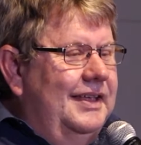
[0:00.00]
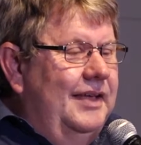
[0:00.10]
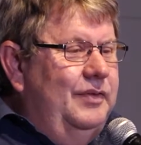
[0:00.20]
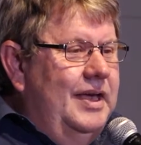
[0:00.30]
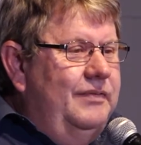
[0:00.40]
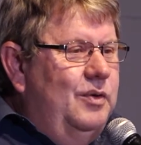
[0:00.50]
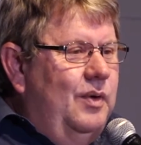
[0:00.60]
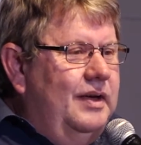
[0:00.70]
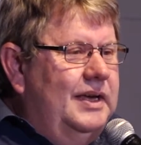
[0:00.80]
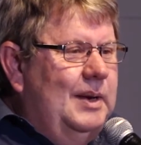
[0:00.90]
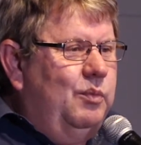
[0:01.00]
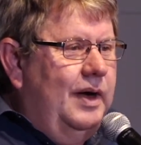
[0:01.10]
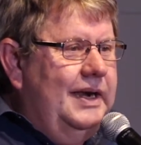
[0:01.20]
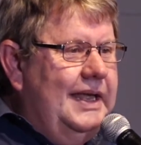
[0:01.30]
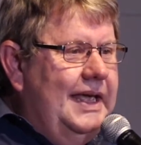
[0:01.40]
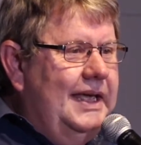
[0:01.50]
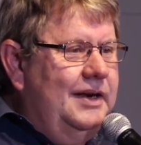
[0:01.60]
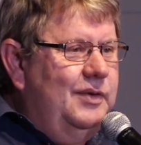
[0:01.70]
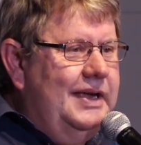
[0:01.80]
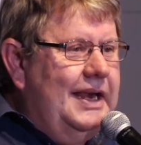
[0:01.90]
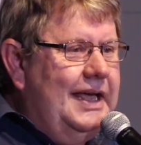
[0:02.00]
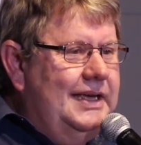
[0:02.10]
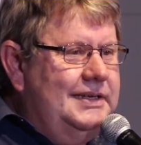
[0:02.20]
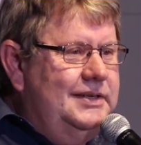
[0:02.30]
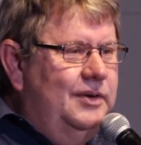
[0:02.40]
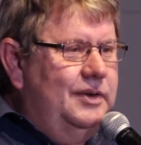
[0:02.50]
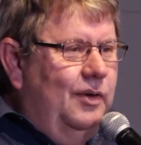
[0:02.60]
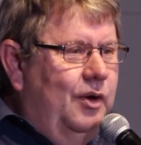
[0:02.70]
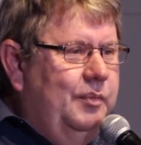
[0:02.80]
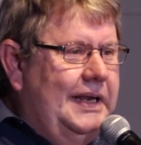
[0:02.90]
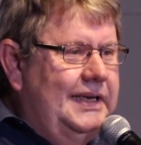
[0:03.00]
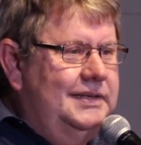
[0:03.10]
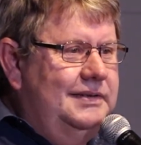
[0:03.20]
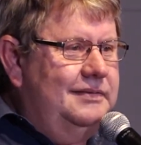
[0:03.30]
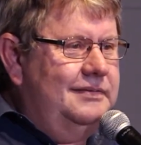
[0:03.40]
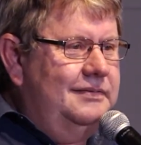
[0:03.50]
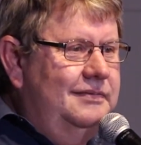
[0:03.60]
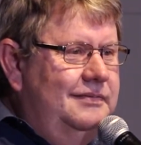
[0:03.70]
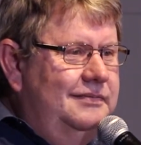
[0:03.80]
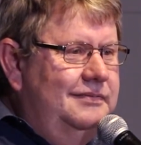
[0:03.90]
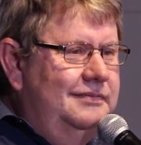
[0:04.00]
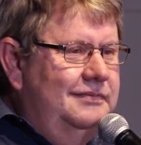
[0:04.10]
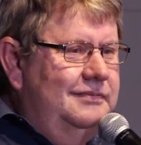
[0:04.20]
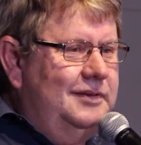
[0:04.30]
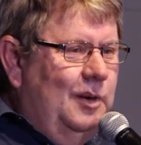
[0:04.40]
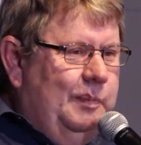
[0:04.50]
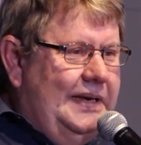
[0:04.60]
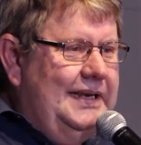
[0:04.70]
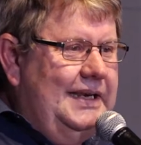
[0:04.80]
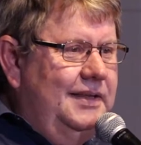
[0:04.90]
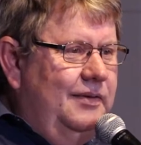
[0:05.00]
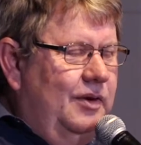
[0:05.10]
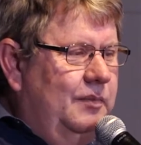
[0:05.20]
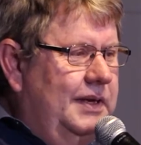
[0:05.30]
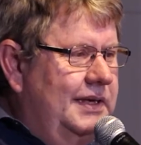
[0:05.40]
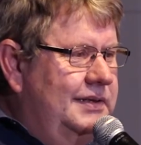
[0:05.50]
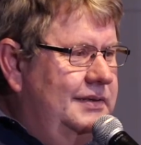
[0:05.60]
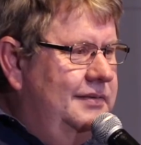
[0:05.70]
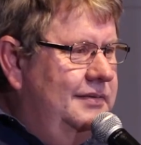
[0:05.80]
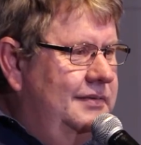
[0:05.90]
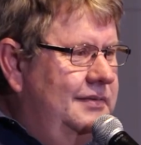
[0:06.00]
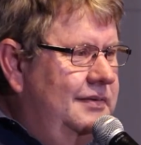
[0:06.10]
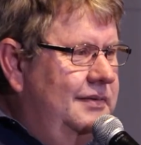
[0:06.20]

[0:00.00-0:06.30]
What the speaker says: Have you ever woken up one day and realized you're in the wrong place? Completely in the wrong place.